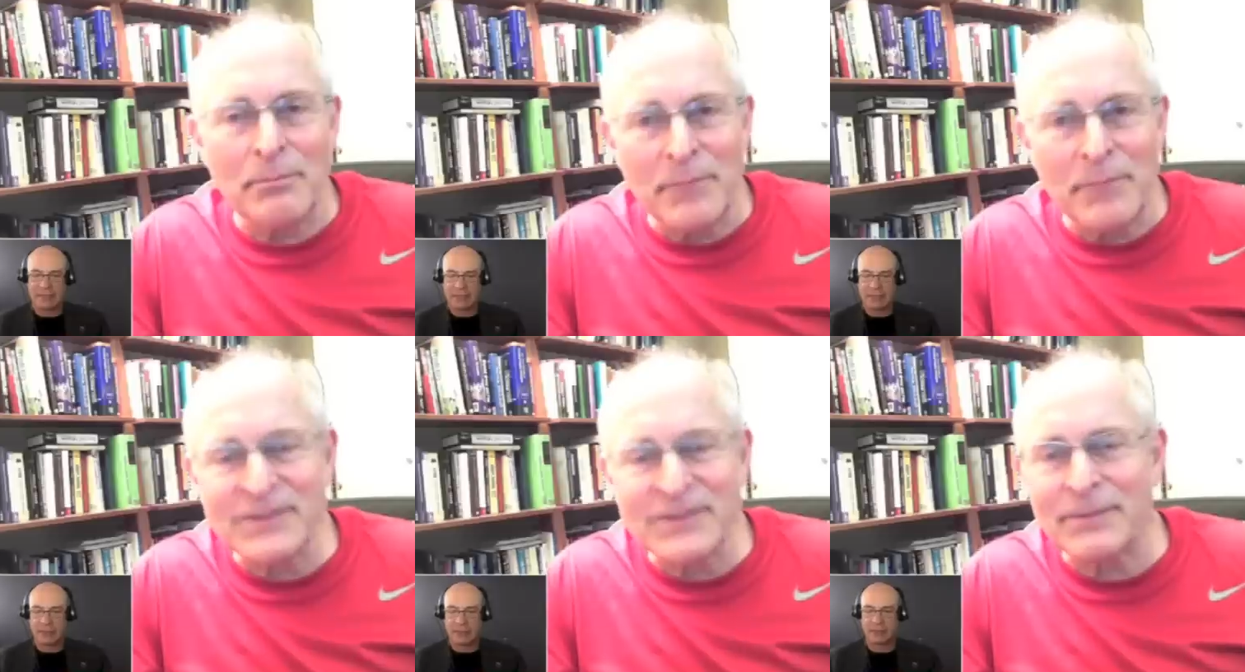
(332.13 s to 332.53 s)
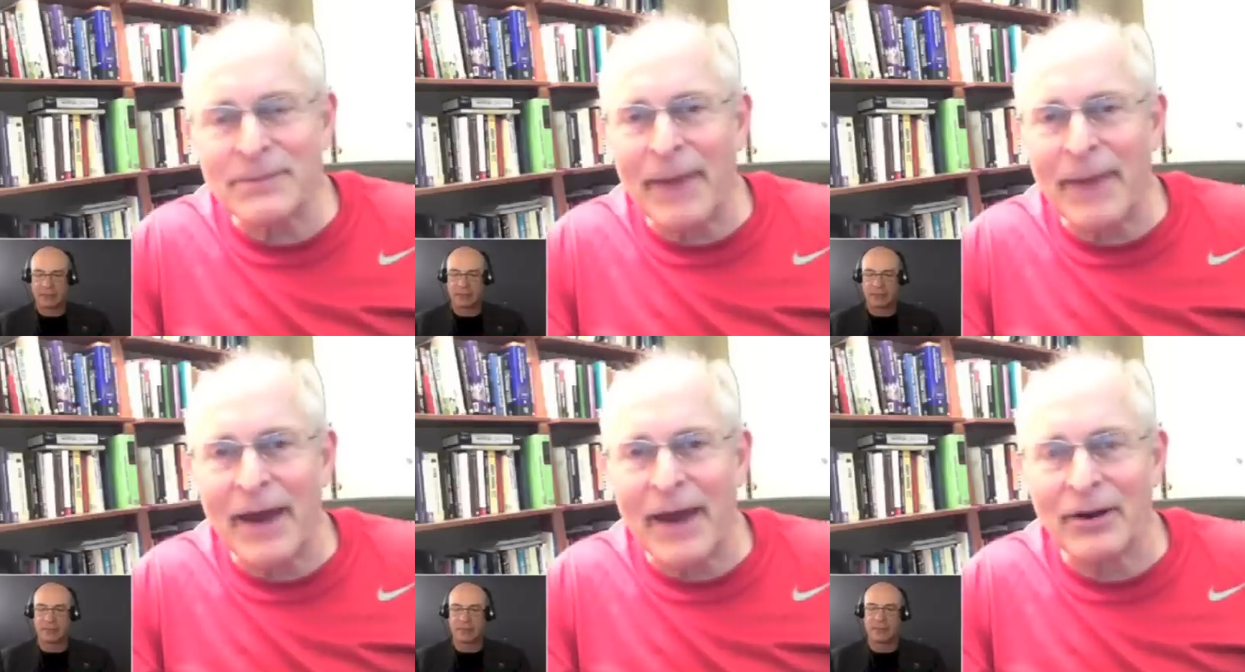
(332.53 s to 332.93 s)
Speaker 1: miss a
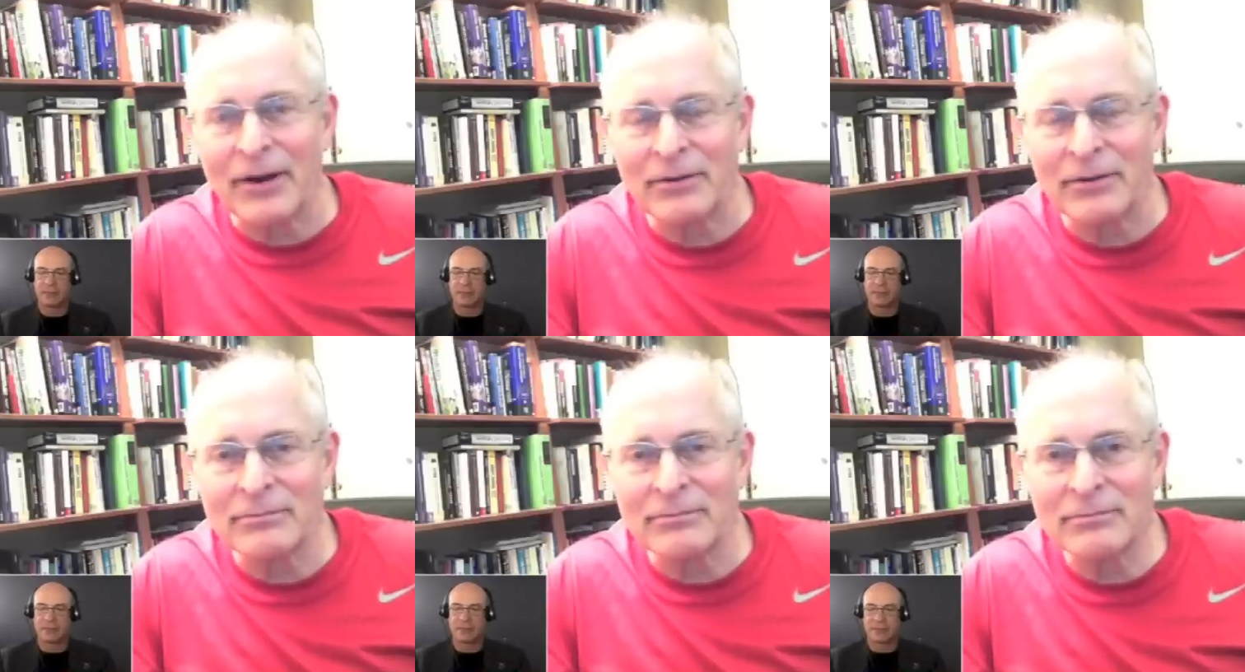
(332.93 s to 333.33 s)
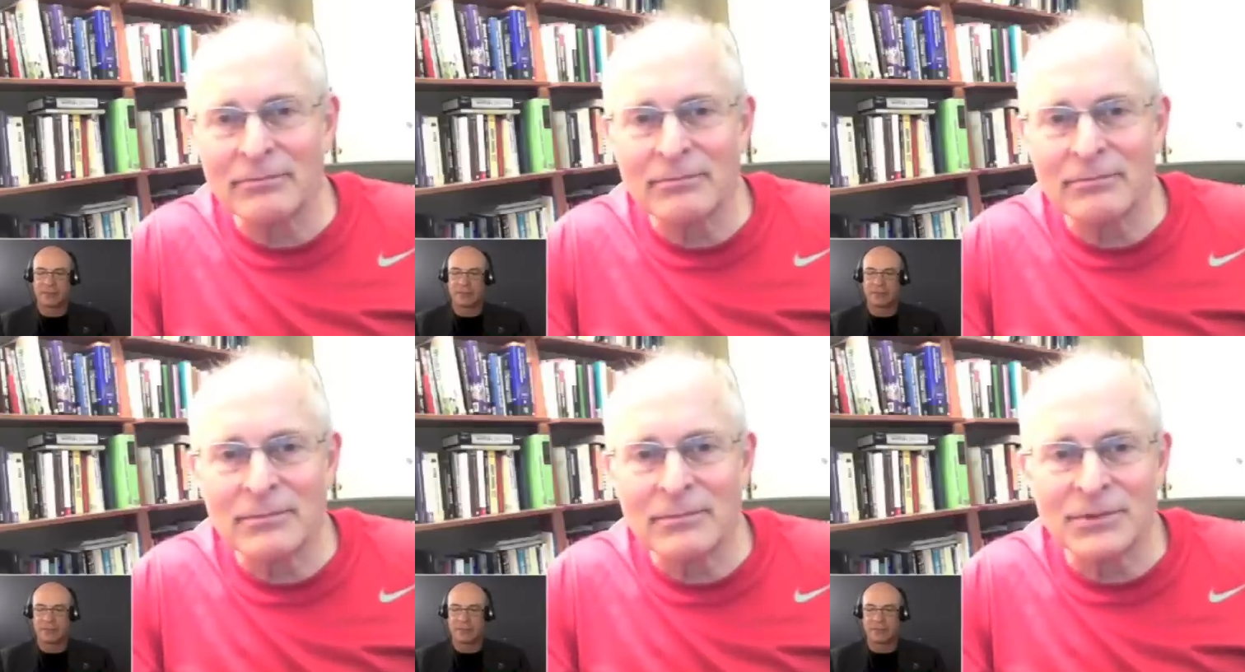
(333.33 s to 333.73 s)
pattern,
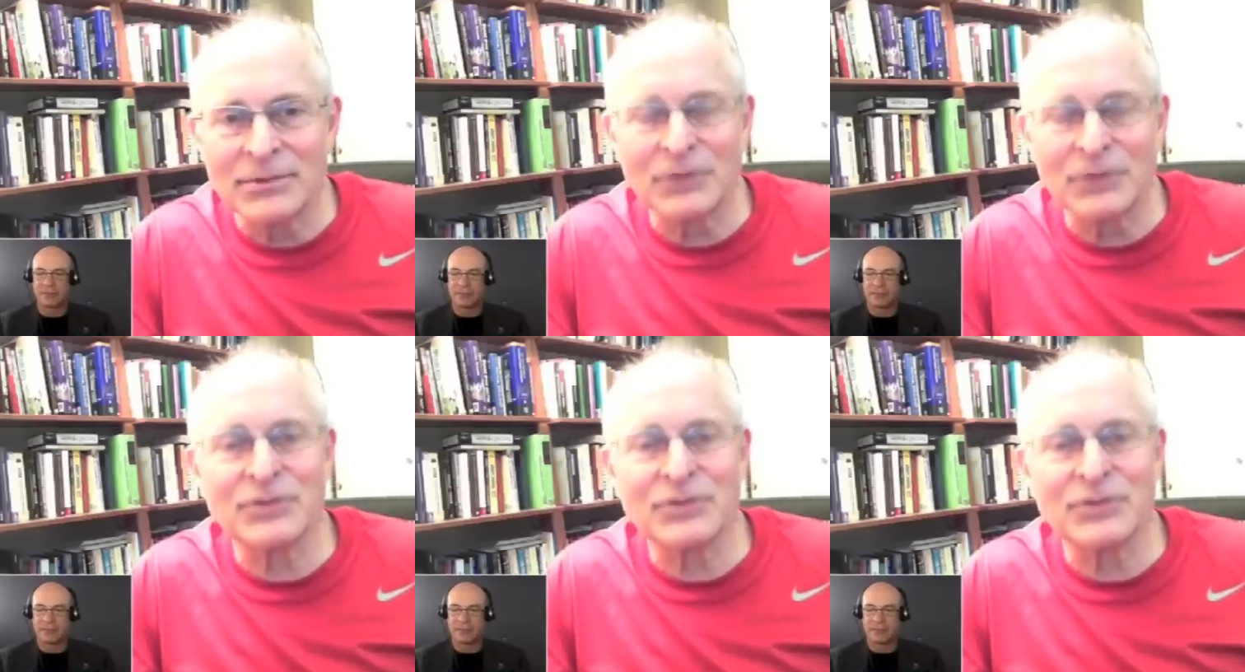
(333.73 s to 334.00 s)
such